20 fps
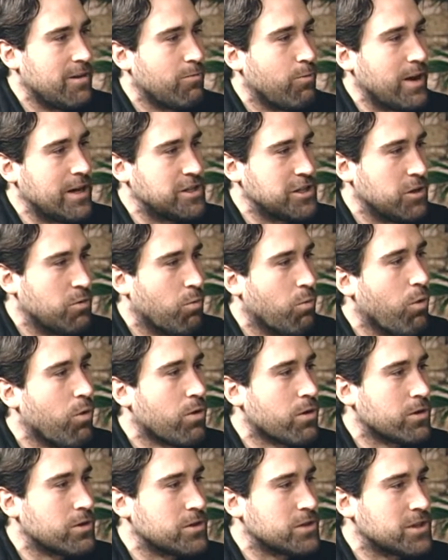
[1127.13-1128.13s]
in waging
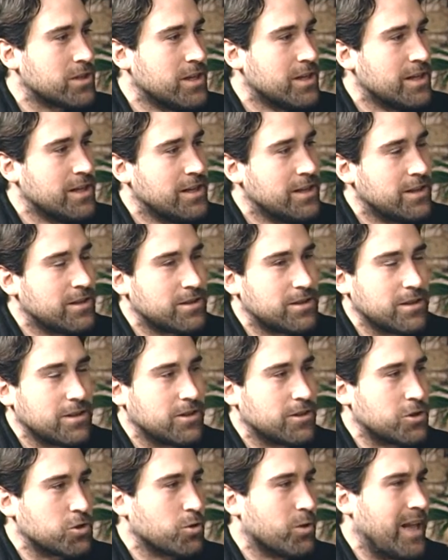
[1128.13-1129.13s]
wars to
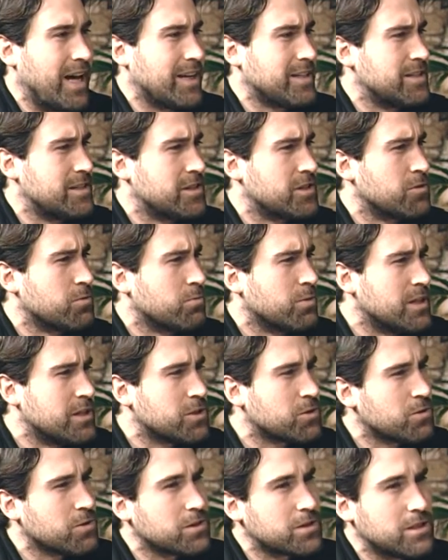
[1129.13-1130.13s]
control access to
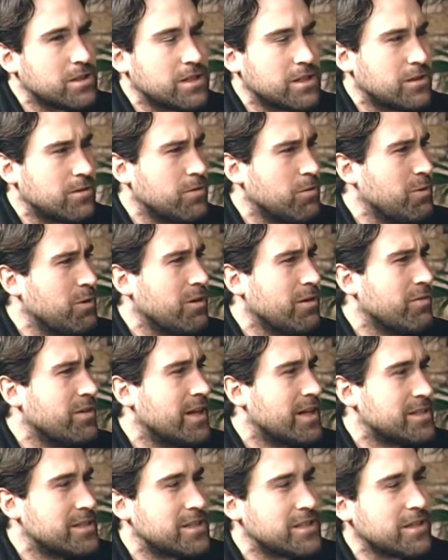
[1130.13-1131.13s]
resources and that we don't even
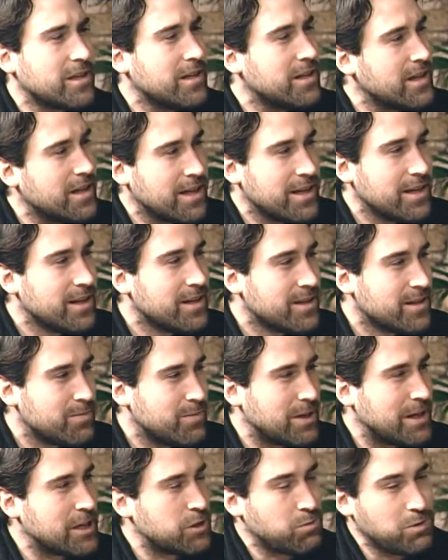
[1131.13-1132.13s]
necessarily need,
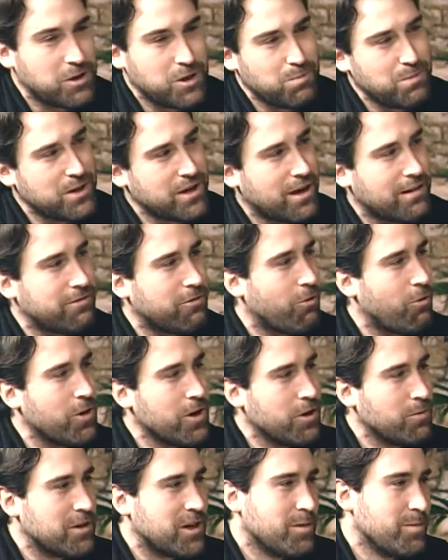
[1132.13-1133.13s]
because we could be off
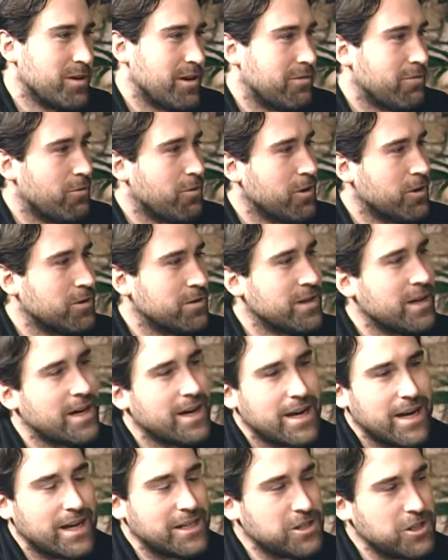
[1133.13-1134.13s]
oil. We could have been off oil
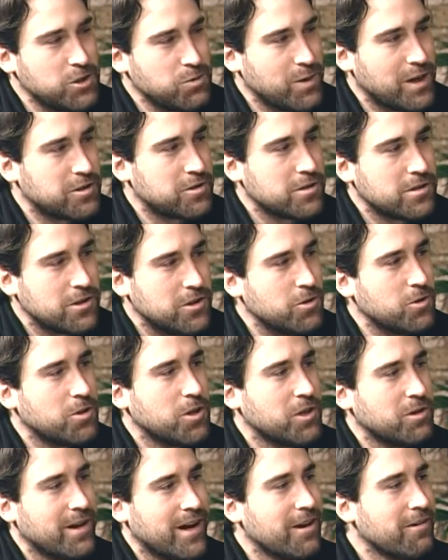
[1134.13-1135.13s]
as soon as we entered the
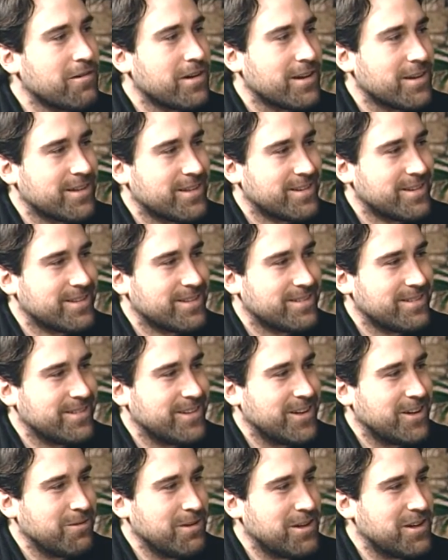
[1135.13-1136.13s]
nuclear era.
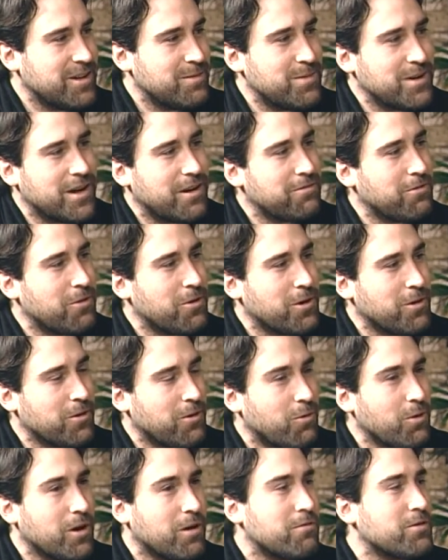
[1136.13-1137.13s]
We could have been off
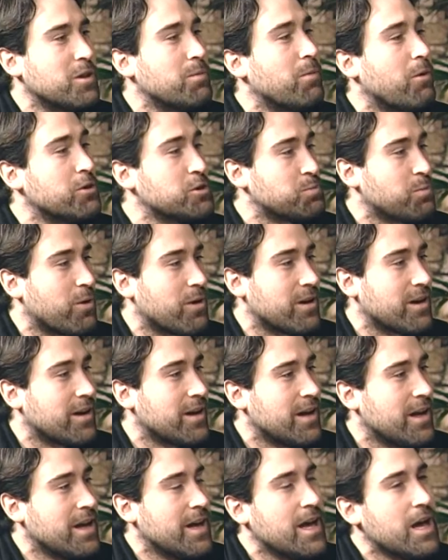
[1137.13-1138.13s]
oil for the most part,
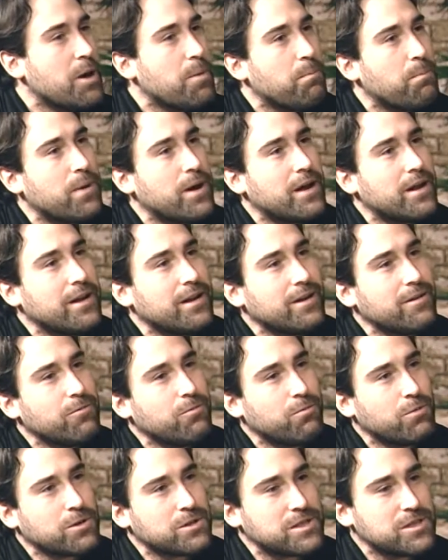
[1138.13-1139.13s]
but
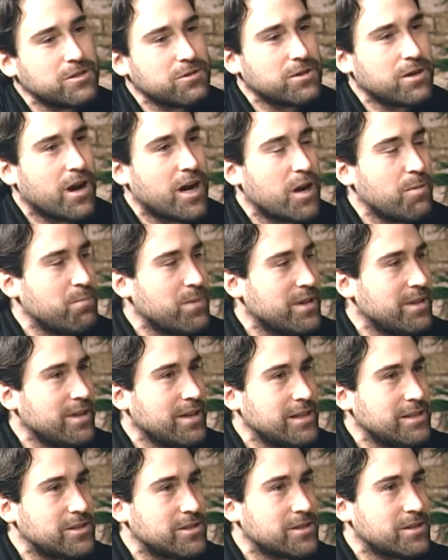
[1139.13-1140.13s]
we're still caught up in
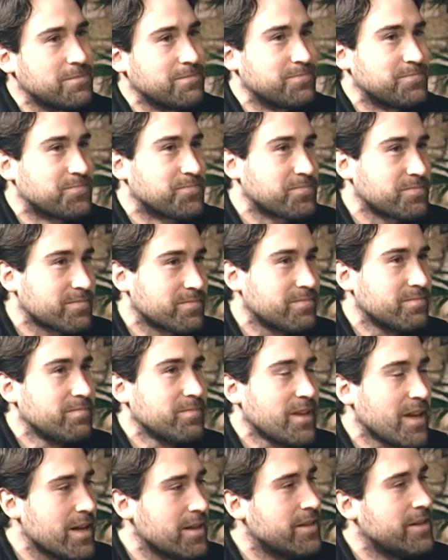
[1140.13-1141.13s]
these,
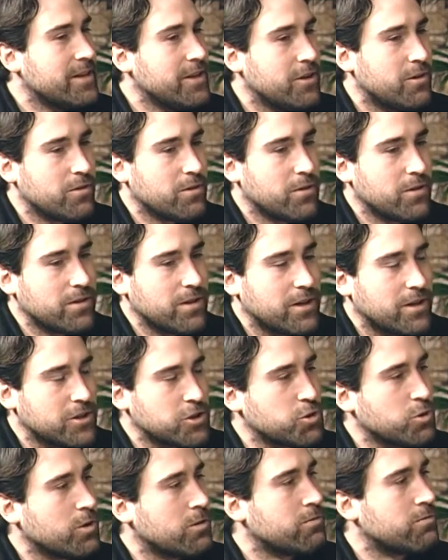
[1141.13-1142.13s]
the
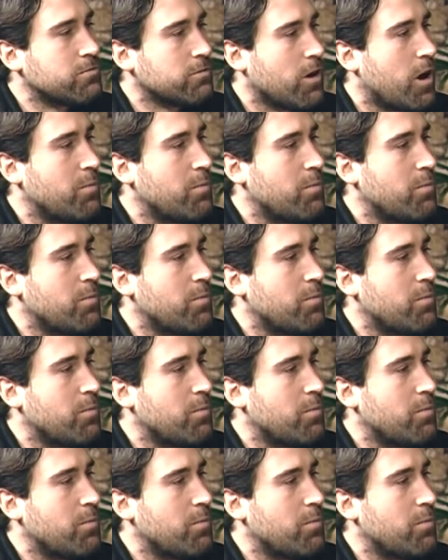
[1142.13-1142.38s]
control of raw